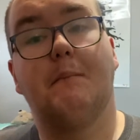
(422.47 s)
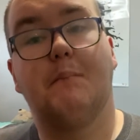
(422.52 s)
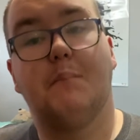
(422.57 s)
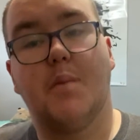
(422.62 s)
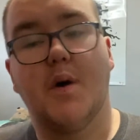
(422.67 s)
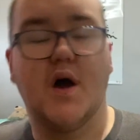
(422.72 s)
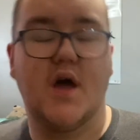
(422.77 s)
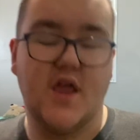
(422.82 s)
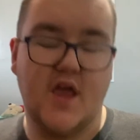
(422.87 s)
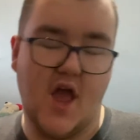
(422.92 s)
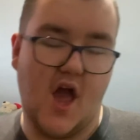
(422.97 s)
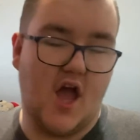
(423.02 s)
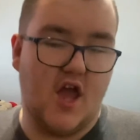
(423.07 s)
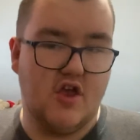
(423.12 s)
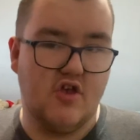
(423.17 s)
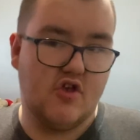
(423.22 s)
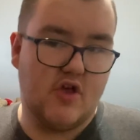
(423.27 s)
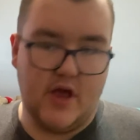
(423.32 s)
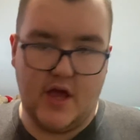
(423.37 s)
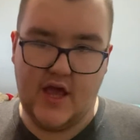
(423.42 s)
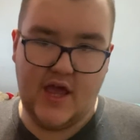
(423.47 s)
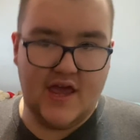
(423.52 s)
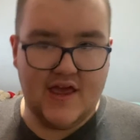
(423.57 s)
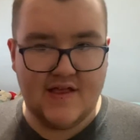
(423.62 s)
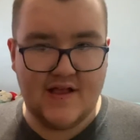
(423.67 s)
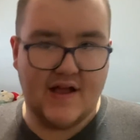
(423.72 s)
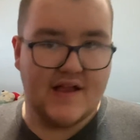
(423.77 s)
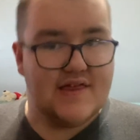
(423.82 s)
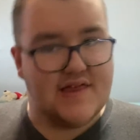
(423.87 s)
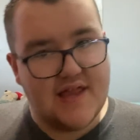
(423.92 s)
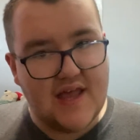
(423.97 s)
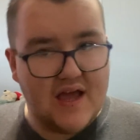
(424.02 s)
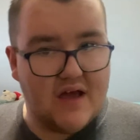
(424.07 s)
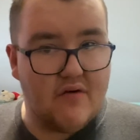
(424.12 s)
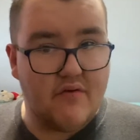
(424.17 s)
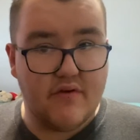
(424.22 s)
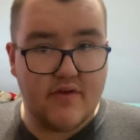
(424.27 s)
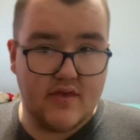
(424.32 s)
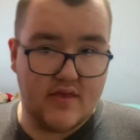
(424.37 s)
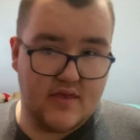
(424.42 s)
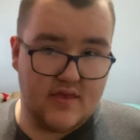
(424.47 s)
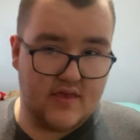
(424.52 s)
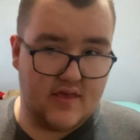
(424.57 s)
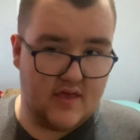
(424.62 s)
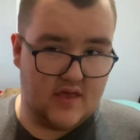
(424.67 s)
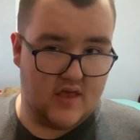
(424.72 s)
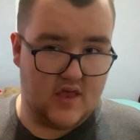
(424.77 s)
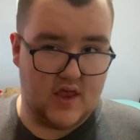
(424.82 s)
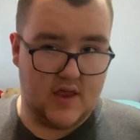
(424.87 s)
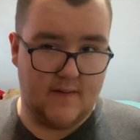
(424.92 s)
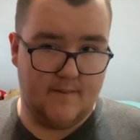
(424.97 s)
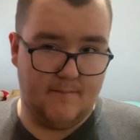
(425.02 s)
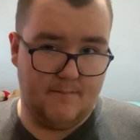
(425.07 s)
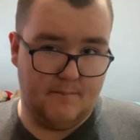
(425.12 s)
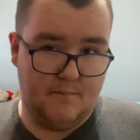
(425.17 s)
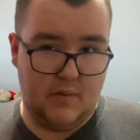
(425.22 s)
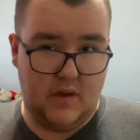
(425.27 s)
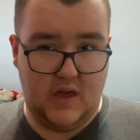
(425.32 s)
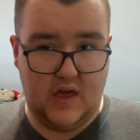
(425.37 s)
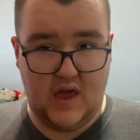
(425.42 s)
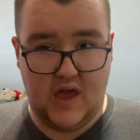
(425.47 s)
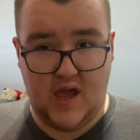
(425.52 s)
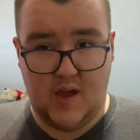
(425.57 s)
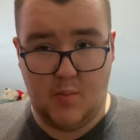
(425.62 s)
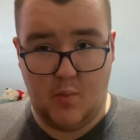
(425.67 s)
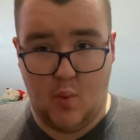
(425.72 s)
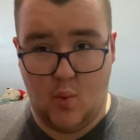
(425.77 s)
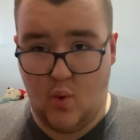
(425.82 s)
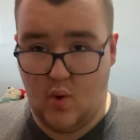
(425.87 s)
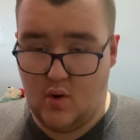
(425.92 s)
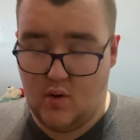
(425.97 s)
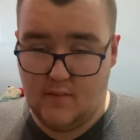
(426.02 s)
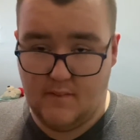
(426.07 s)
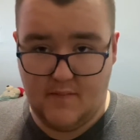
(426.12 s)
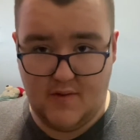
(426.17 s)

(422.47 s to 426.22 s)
But yeah, he's like, he's not Diggle's B anymore.